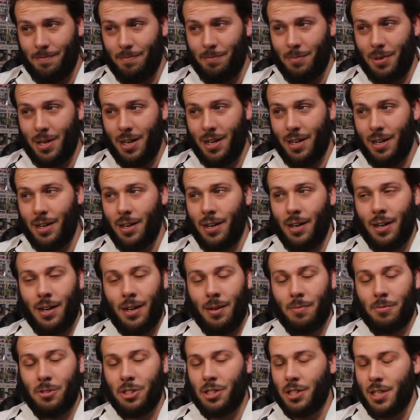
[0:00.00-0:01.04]
but
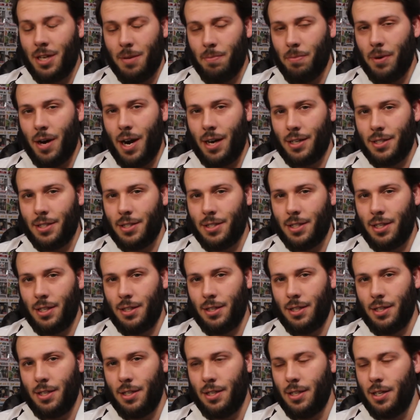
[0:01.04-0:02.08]
just keep practicing
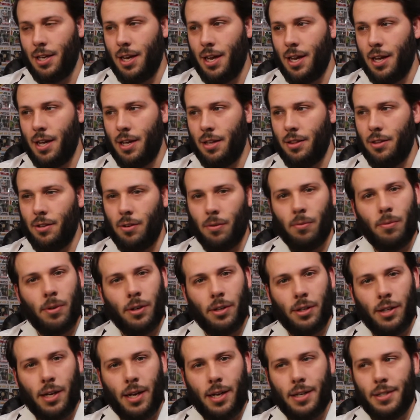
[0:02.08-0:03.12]
that and they'll
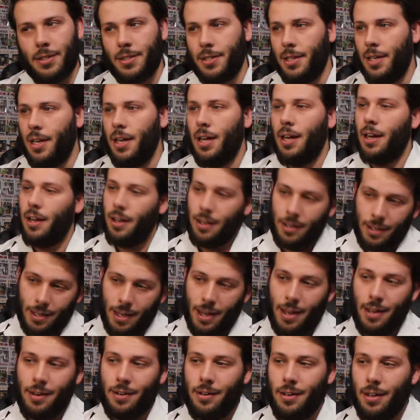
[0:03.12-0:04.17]
realize
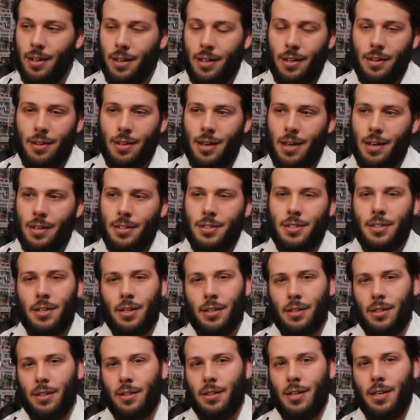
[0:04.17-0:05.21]
again that it's
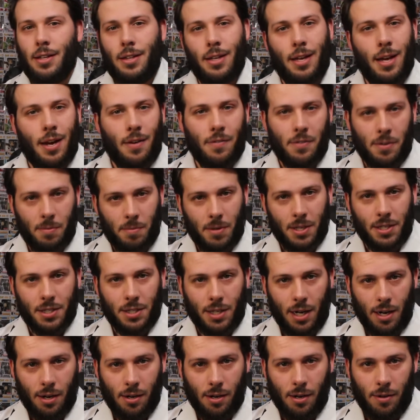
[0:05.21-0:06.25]
nothing that they have to be
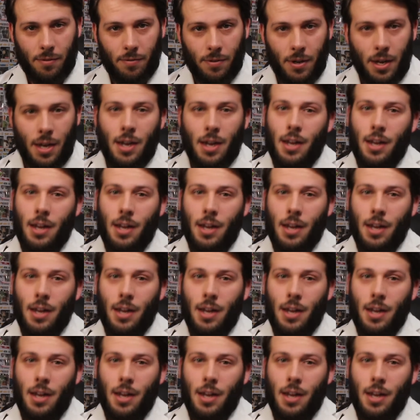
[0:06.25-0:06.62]
scared of.